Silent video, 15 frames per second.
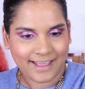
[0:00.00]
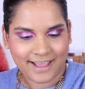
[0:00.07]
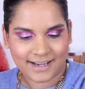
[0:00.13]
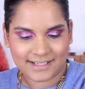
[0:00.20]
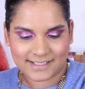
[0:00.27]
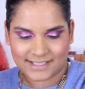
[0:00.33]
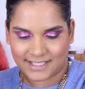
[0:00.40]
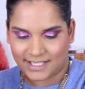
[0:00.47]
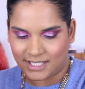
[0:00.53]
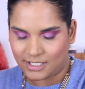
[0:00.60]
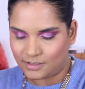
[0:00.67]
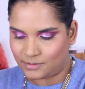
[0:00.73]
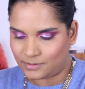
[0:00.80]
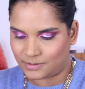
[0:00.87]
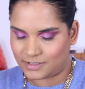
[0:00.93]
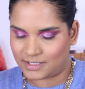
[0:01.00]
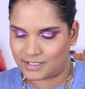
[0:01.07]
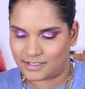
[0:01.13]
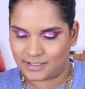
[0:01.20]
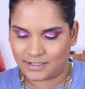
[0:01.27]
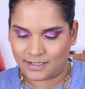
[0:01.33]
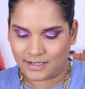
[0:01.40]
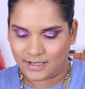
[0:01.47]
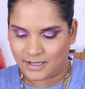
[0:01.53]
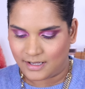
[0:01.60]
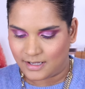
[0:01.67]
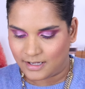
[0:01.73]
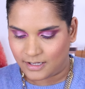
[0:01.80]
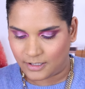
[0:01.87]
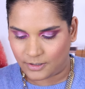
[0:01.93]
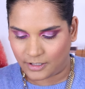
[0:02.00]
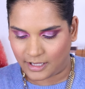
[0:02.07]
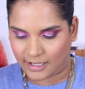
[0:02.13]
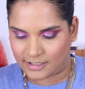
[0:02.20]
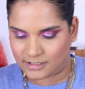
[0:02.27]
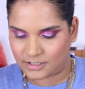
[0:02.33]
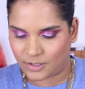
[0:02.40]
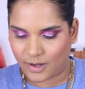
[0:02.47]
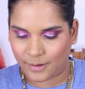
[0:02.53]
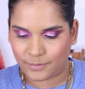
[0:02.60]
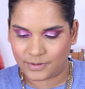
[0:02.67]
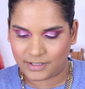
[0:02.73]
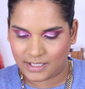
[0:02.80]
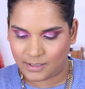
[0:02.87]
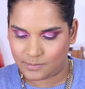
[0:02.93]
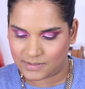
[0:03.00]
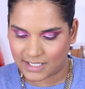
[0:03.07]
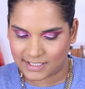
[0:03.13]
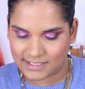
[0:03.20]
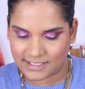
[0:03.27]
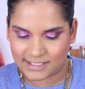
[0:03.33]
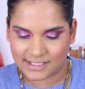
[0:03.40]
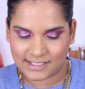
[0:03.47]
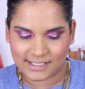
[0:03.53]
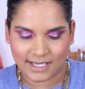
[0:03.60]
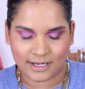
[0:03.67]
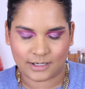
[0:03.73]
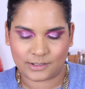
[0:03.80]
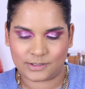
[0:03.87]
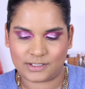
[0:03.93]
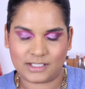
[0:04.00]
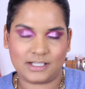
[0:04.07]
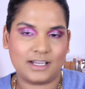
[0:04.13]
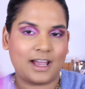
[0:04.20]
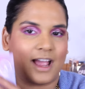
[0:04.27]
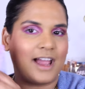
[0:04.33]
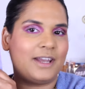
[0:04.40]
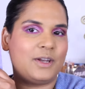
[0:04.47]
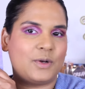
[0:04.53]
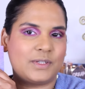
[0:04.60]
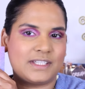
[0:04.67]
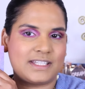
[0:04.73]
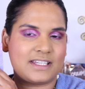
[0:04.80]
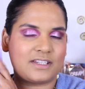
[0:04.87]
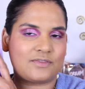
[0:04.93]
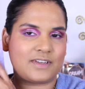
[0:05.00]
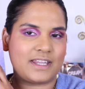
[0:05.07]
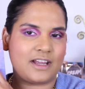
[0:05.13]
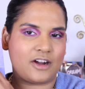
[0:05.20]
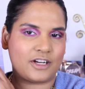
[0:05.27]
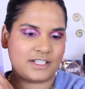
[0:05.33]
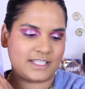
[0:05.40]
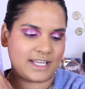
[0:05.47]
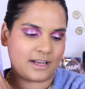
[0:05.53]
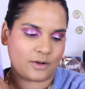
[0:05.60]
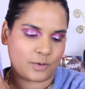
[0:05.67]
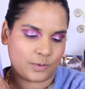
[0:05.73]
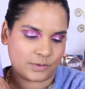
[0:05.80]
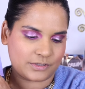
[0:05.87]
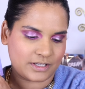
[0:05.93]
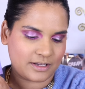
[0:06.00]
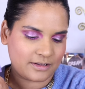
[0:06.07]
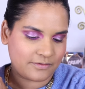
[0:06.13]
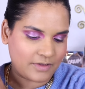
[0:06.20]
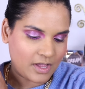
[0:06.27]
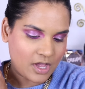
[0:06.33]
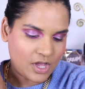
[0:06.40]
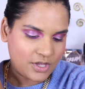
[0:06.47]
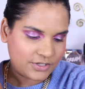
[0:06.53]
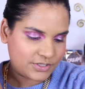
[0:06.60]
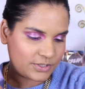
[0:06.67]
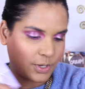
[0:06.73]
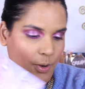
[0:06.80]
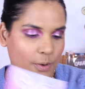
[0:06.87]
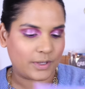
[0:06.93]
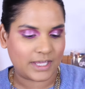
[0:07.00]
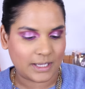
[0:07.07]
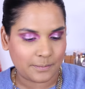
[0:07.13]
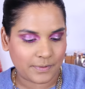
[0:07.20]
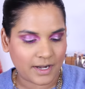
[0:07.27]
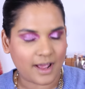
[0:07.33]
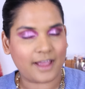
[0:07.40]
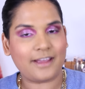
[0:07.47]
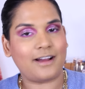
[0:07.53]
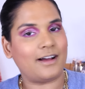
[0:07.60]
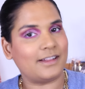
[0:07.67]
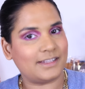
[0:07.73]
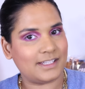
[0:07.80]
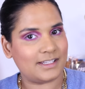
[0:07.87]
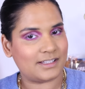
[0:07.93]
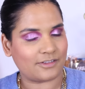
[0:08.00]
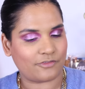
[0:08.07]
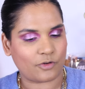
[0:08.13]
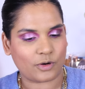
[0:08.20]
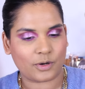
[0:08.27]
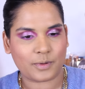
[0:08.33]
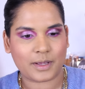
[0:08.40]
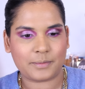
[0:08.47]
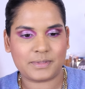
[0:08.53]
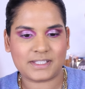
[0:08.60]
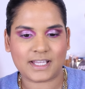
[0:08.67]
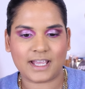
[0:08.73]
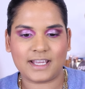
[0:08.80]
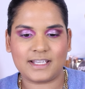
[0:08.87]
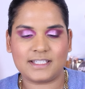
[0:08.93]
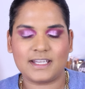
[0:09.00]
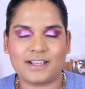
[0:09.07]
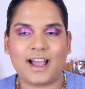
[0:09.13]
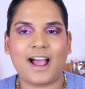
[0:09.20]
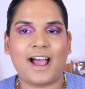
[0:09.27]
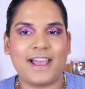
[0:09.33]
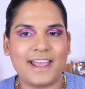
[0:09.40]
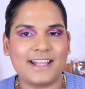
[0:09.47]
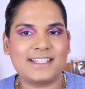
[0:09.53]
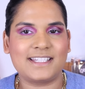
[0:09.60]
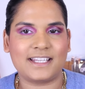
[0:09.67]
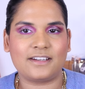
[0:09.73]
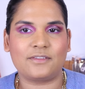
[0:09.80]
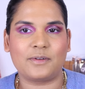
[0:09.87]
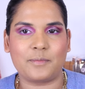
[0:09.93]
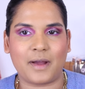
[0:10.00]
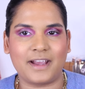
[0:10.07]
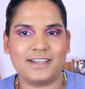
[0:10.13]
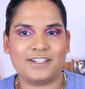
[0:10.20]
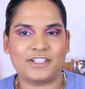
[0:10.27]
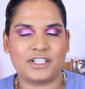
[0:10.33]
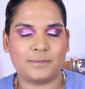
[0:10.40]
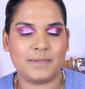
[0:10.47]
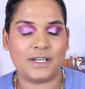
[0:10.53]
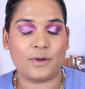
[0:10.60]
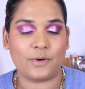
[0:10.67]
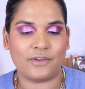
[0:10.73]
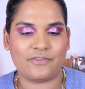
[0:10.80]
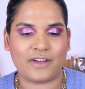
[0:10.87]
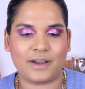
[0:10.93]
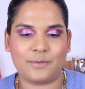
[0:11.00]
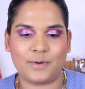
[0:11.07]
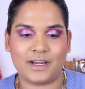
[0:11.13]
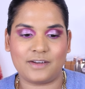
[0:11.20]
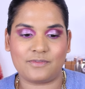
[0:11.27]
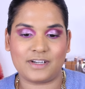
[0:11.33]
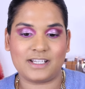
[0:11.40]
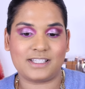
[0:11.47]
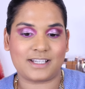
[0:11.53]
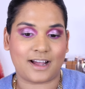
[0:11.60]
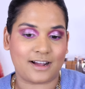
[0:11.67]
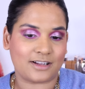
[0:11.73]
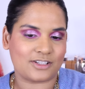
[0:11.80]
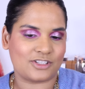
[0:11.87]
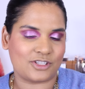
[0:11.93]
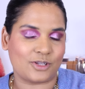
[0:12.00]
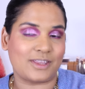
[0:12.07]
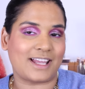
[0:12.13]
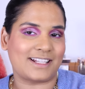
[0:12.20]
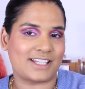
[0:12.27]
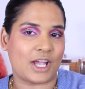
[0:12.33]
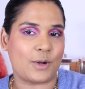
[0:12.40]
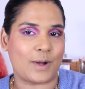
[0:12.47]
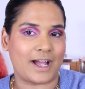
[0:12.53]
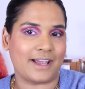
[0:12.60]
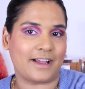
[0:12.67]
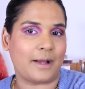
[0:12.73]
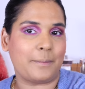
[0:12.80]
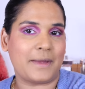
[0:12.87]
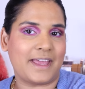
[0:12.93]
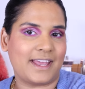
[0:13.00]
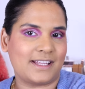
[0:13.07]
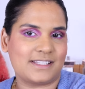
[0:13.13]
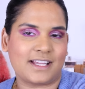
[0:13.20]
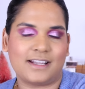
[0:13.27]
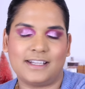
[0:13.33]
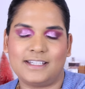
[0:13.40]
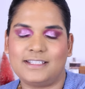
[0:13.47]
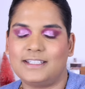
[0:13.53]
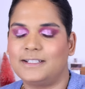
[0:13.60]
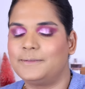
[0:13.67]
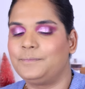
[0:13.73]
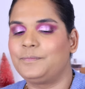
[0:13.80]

that. It's cute. Okay, so I will keep testing this out. I know this is really hard to get a hold of, so keep an eye on the Sephora website. I had set a reminder to be notified when it restocks, so that's how I got my hands on it.